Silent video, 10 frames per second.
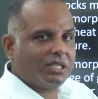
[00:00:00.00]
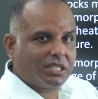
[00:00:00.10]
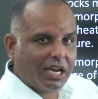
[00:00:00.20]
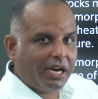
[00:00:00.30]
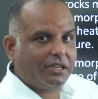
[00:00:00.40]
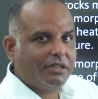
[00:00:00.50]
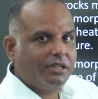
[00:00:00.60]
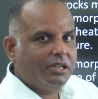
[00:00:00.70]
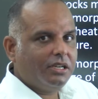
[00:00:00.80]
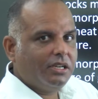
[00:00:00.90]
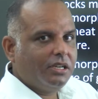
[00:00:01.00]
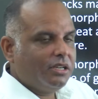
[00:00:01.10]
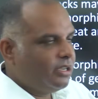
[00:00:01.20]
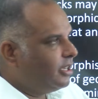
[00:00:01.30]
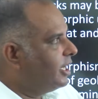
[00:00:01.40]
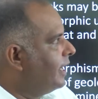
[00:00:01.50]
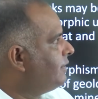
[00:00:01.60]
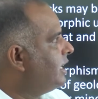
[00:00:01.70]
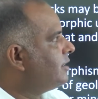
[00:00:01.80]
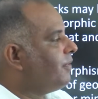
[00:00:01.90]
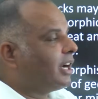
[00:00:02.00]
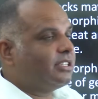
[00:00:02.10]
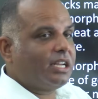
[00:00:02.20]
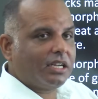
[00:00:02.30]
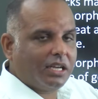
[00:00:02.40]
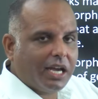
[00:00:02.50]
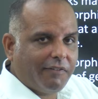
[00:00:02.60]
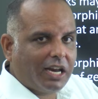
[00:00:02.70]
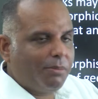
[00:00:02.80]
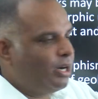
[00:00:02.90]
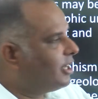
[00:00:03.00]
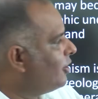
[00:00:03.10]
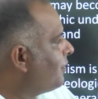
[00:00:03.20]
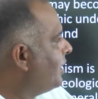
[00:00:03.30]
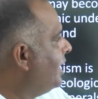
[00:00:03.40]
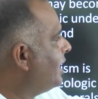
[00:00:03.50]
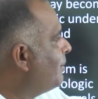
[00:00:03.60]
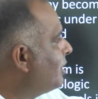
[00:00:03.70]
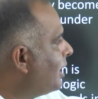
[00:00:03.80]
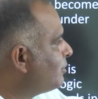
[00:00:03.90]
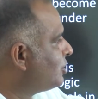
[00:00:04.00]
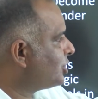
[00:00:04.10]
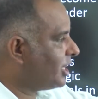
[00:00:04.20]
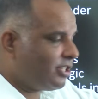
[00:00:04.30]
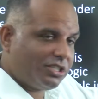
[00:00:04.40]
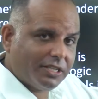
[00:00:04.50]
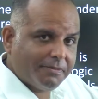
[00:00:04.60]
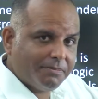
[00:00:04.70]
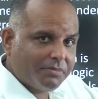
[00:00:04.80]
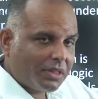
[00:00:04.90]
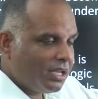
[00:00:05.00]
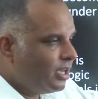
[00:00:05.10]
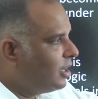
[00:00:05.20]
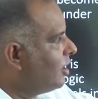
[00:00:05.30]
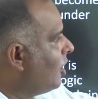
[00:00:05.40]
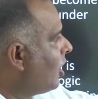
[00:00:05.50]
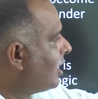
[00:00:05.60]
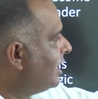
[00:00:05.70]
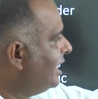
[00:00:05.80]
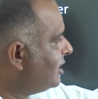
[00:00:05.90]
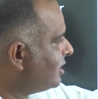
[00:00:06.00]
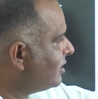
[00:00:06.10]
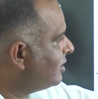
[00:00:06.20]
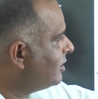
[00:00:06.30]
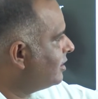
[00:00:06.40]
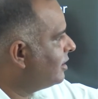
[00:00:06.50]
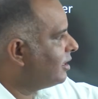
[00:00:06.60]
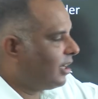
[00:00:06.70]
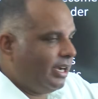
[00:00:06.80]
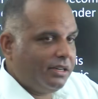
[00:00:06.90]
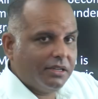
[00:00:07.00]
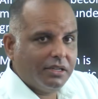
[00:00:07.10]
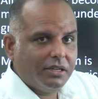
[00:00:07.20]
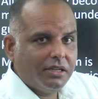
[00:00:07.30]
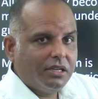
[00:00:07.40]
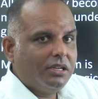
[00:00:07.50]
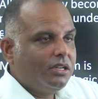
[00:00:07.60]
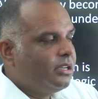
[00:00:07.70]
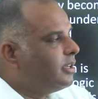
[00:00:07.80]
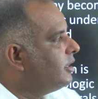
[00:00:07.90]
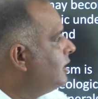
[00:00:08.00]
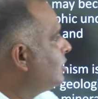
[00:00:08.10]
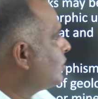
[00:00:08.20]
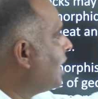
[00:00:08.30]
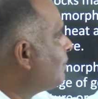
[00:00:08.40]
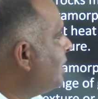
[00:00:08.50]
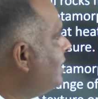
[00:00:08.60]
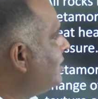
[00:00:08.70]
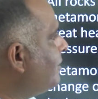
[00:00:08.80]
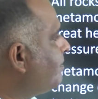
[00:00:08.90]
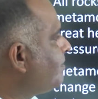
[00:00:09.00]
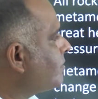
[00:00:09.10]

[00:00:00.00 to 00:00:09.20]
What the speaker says: a slate. If there is further availability of heat, it becomes schist or niche, right? So that means